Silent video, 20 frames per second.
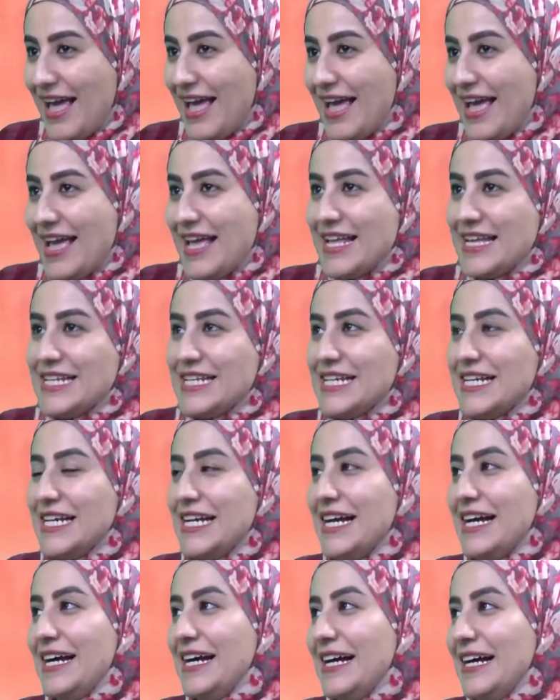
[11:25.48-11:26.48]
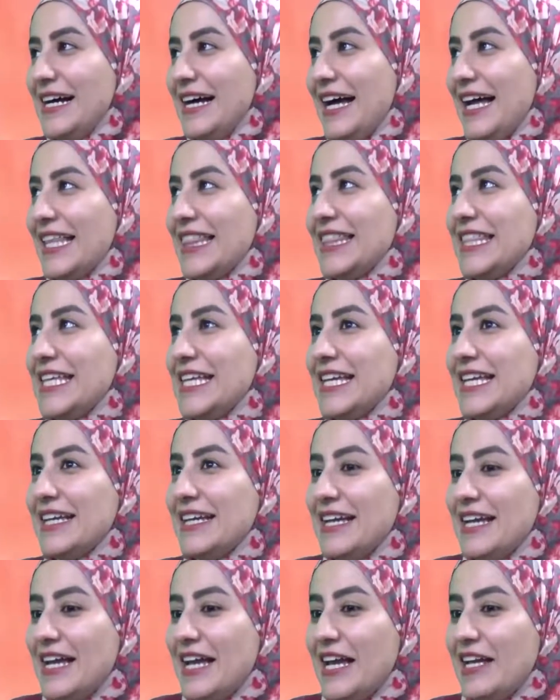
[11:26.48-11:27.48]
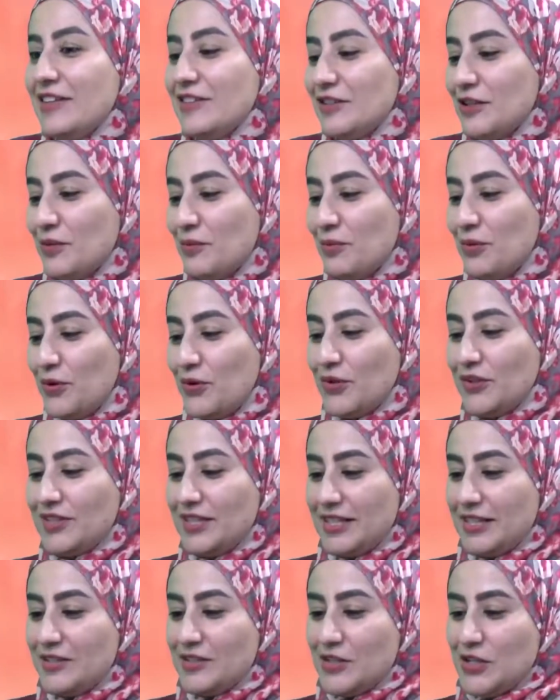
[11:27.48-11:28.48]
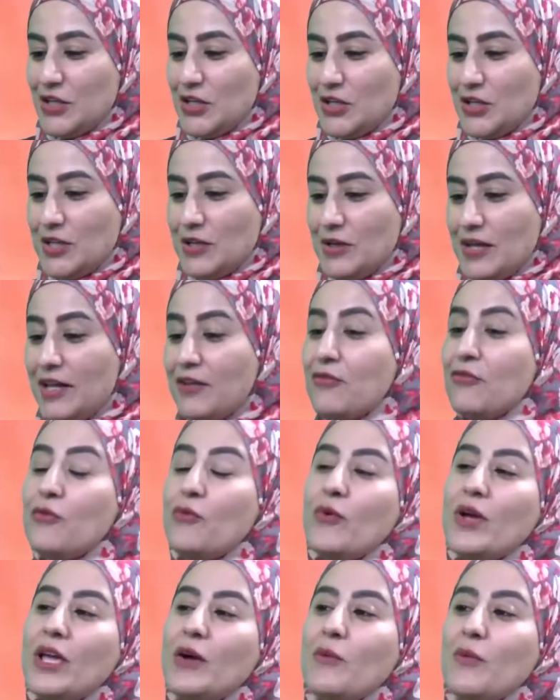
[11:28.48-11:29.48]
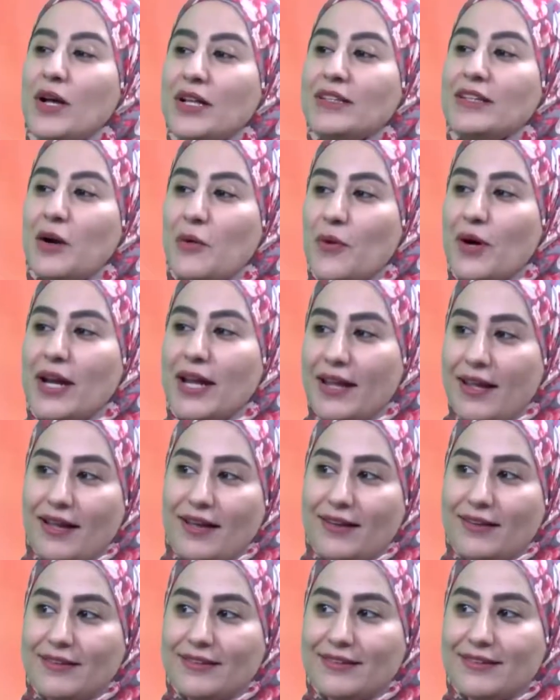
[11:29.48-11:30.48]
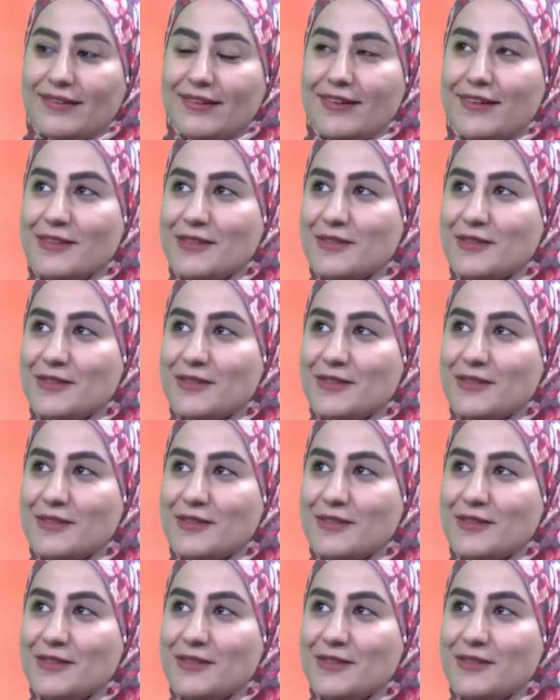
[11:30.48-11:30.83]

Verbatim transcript: And uh, I think it's important if we want our kids